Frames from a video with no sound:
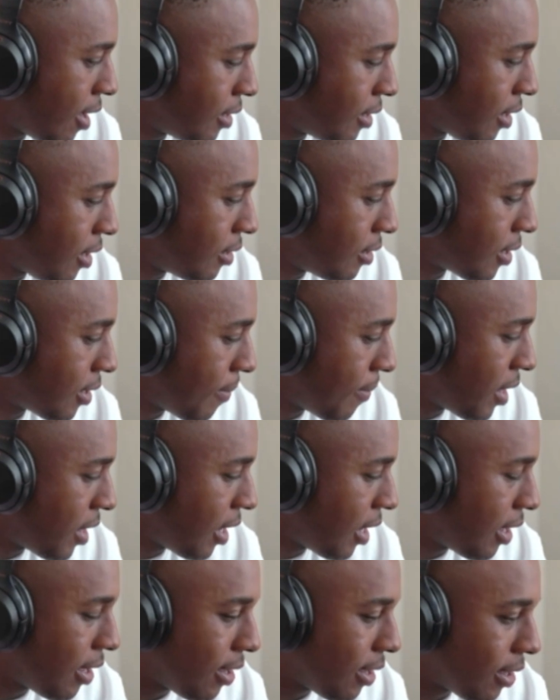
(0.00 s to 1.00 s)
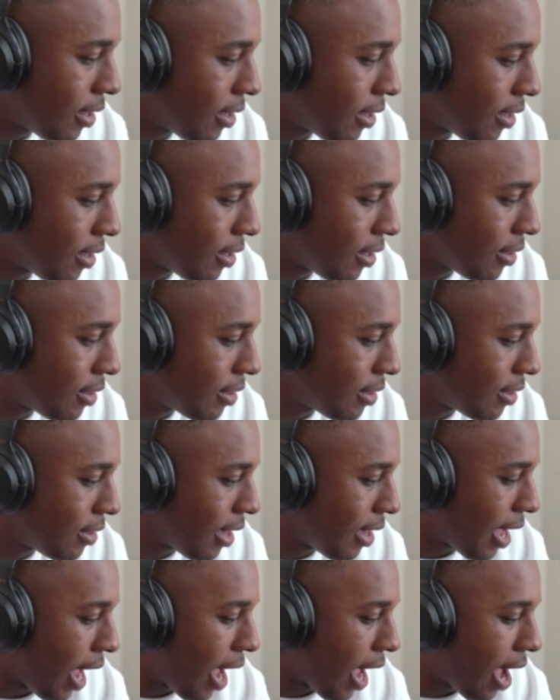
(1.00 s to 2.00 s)
It's something
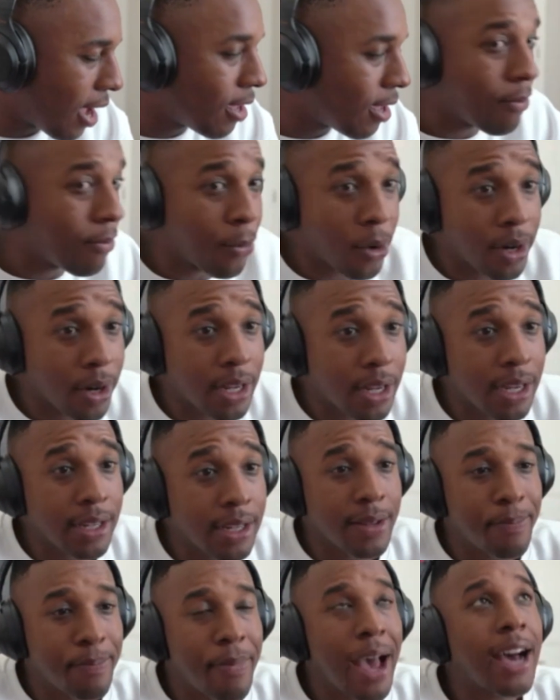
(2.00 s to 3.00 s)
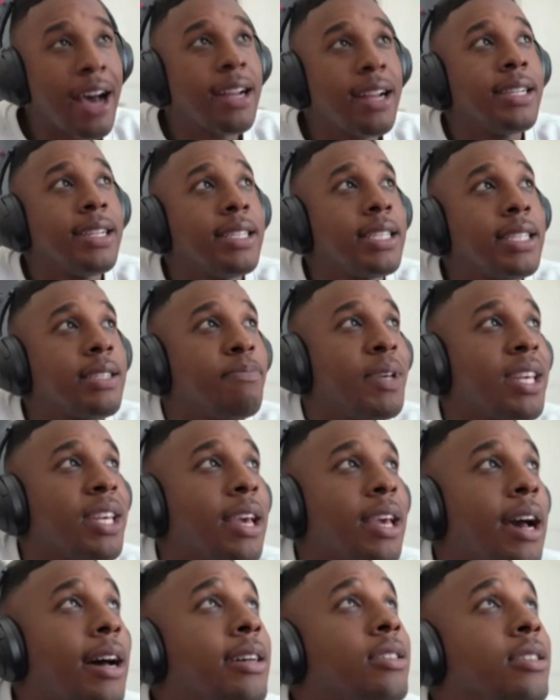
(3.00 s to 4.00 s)
that I'm working to
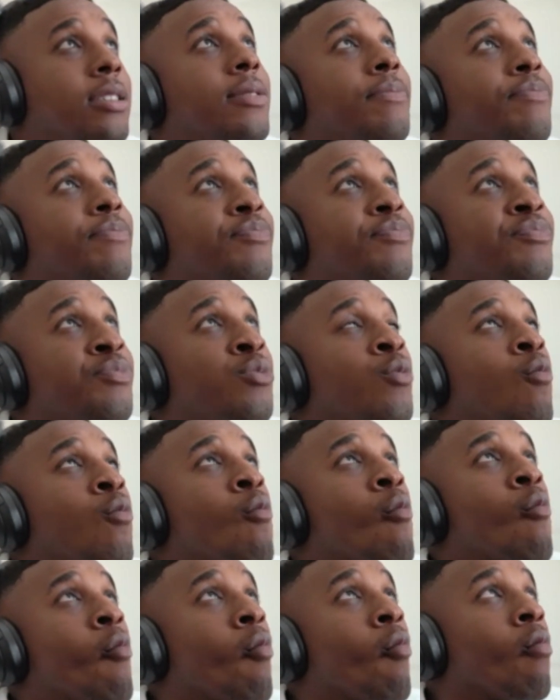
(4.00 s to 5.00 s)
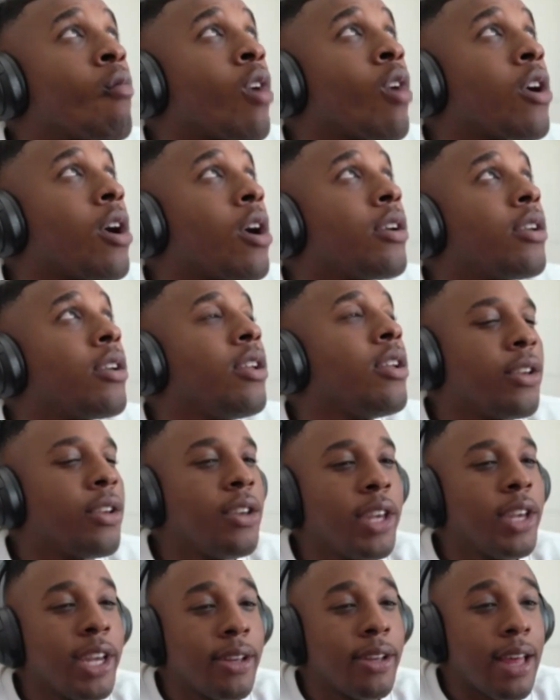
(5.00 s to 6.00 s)
balance, because,
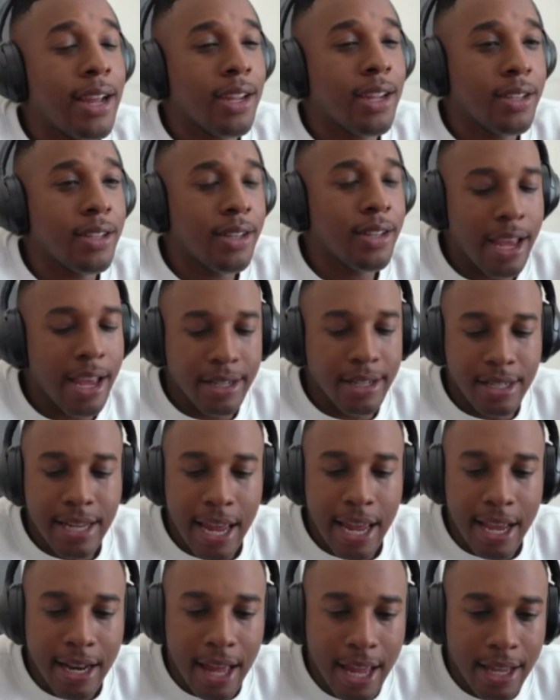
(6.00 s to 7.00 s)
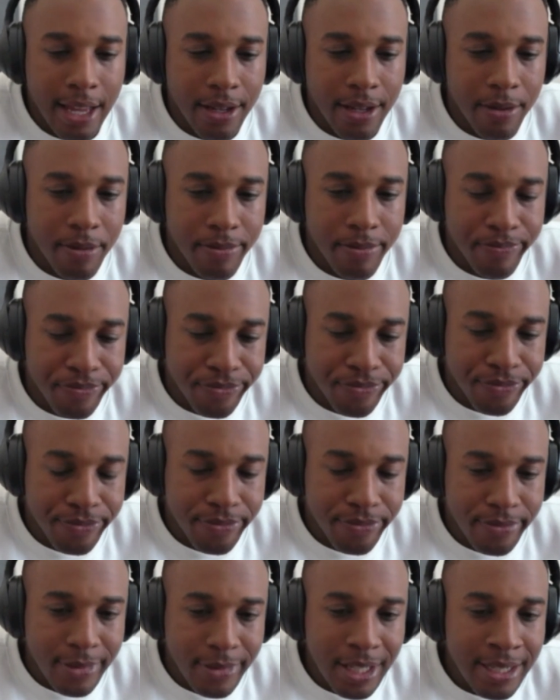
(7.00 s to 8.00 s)
you hear that saying, like,
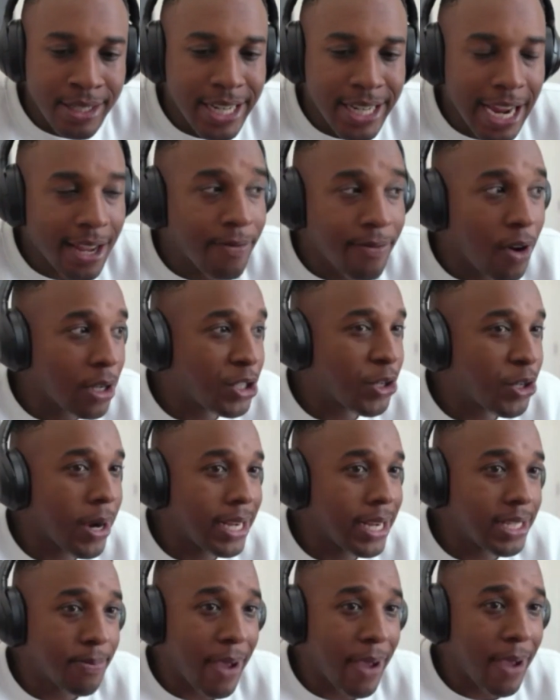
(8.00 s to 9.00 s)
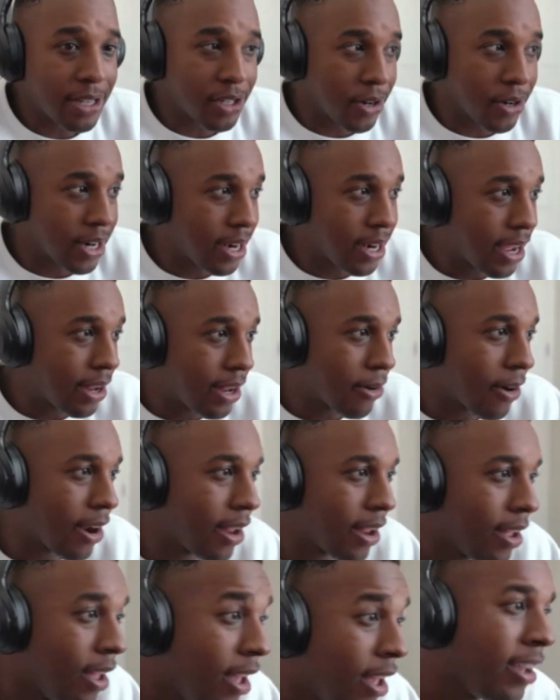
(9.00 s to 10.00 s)
jack of all trades, master at
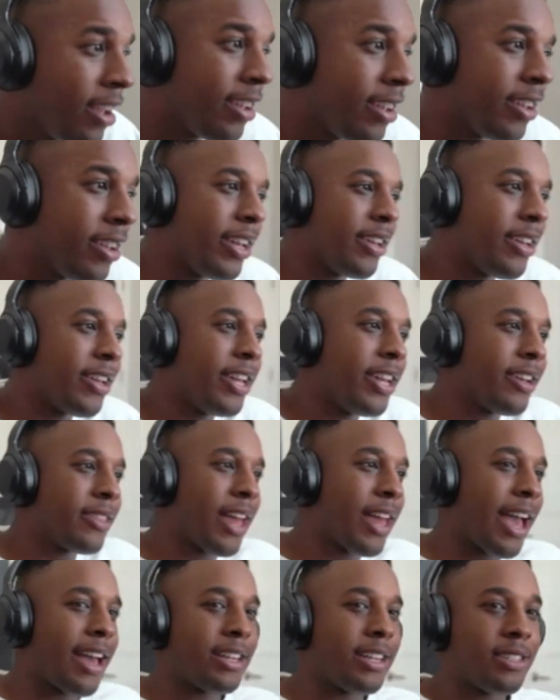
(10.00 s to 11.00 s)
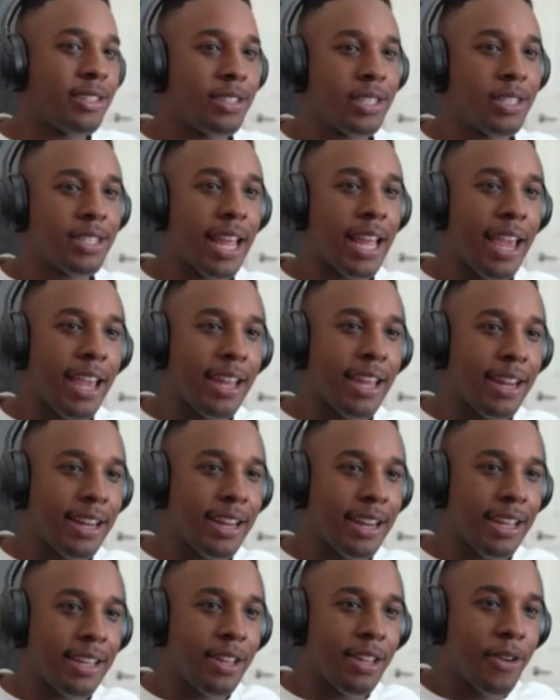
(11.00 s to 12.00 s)
none, right? You hear that
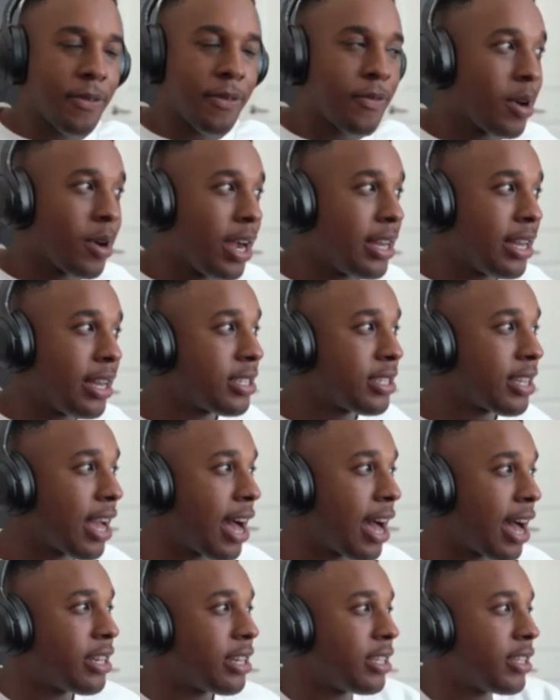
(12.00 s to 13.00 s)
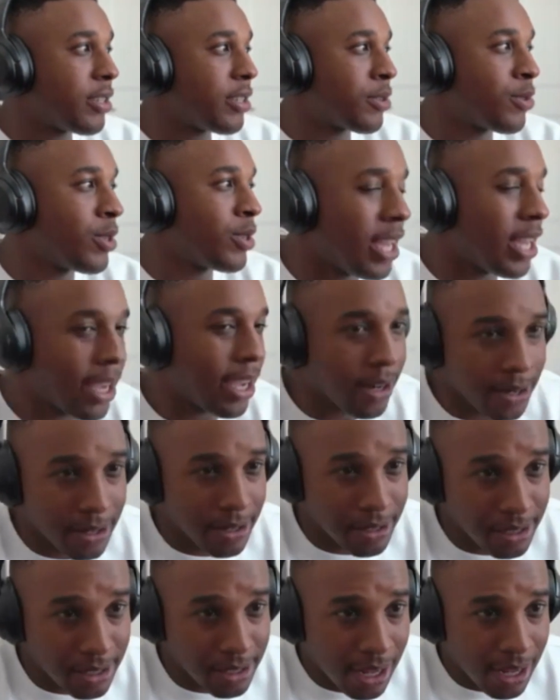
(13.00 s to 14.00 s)
saying, and, for us content
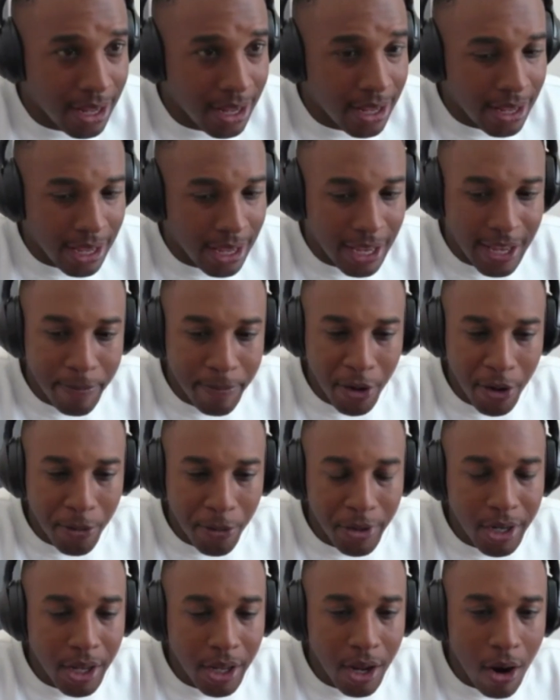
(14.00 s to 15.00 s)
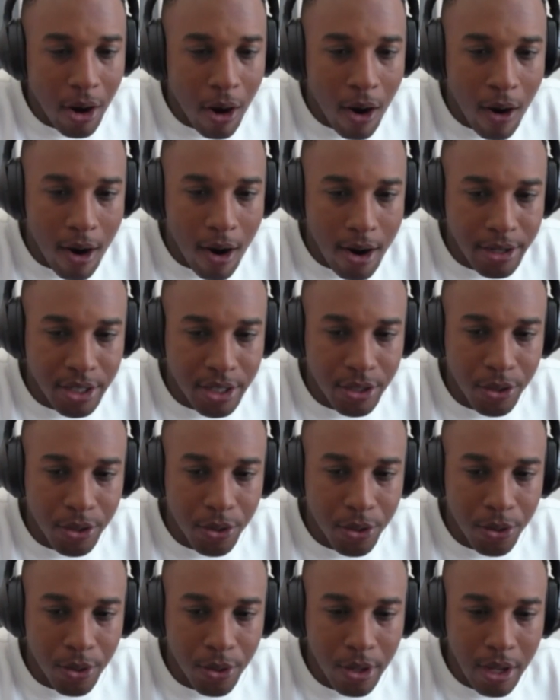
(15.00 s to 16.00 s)
creators, it can be really hard
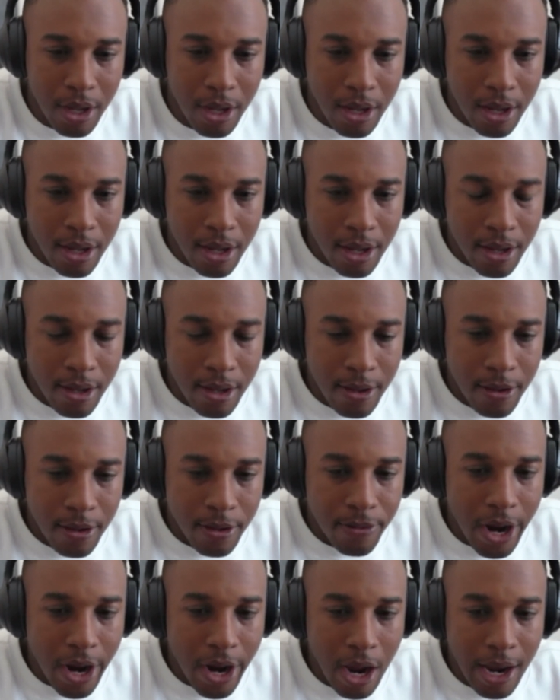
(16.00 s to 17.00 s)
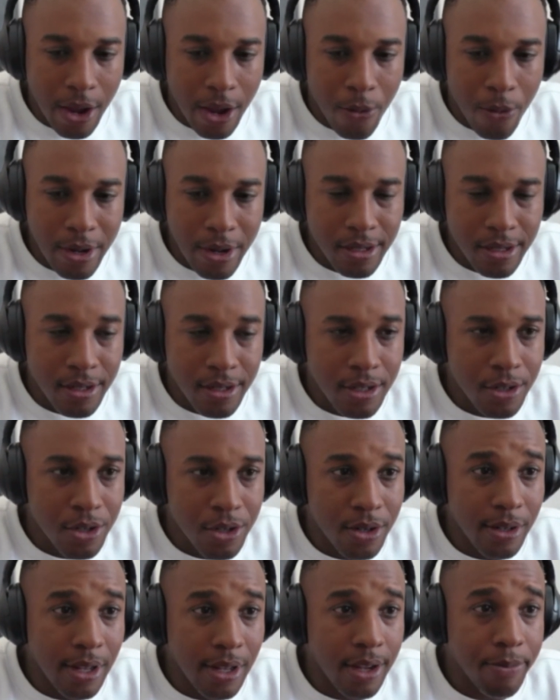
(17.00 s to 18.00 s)
to figure out like
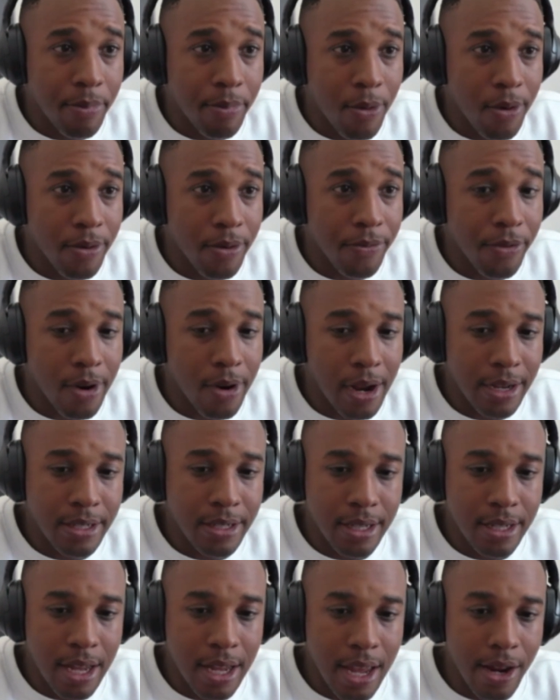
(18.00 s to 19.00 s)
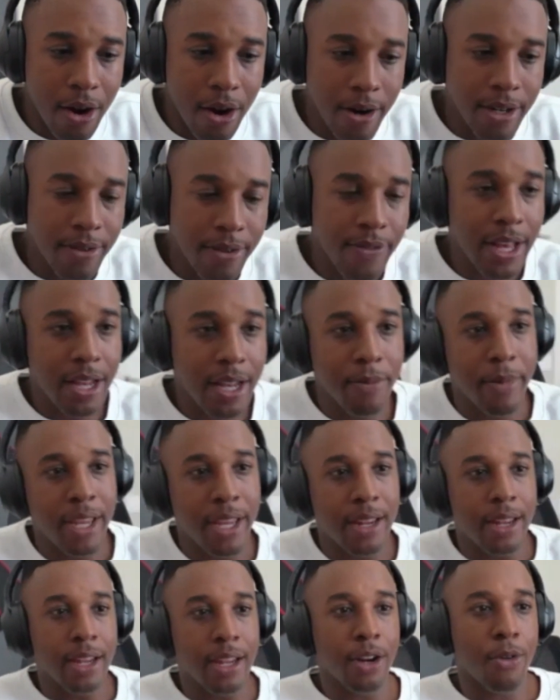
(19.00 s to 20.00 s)
what's truly important for us in our
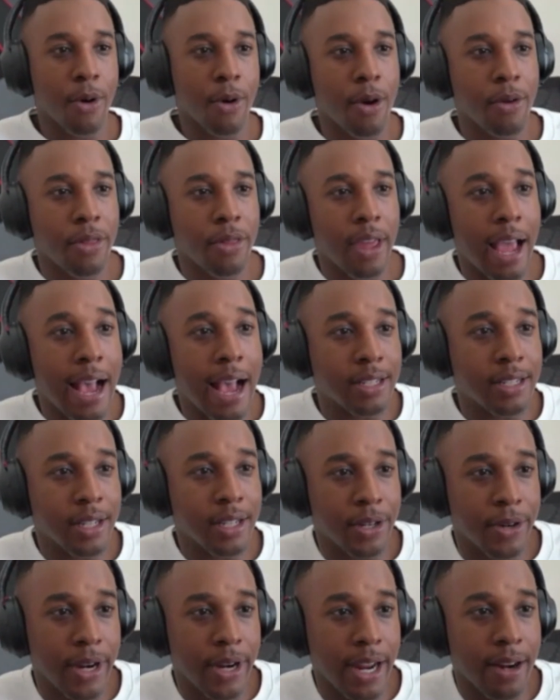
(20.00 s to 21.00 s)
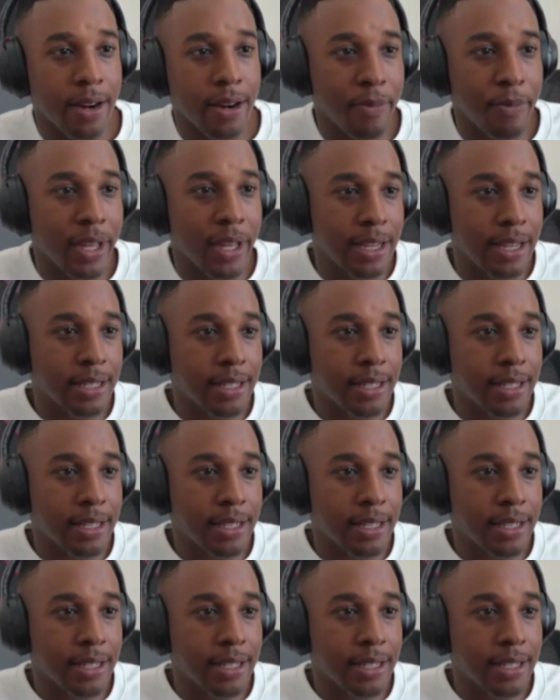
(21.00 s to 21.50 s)
development and growth as a creator.